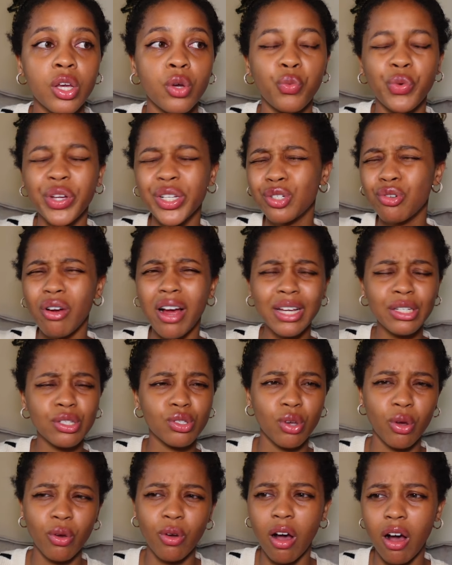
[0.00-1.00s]
We try
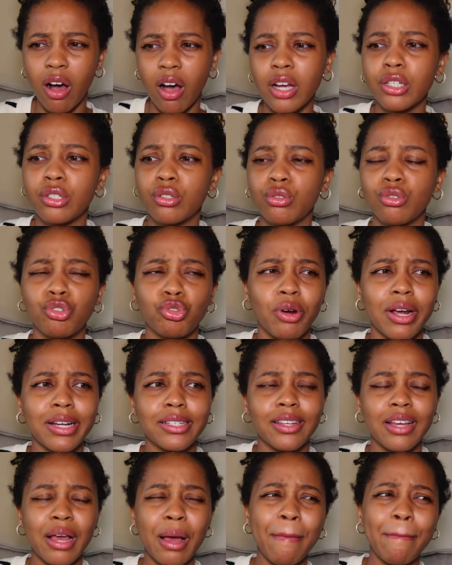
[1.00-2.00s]
so hard
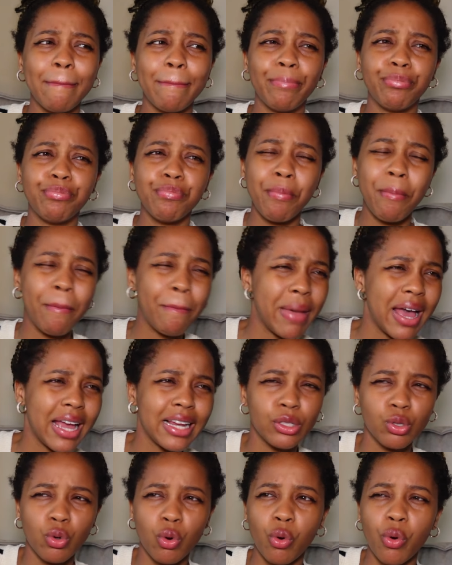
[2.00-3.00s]
to
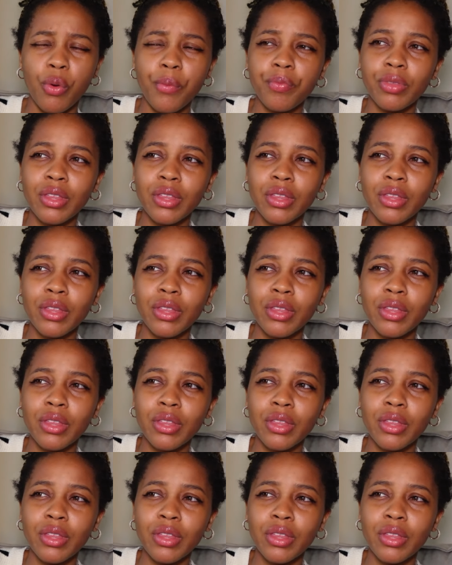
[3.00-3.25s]
mend or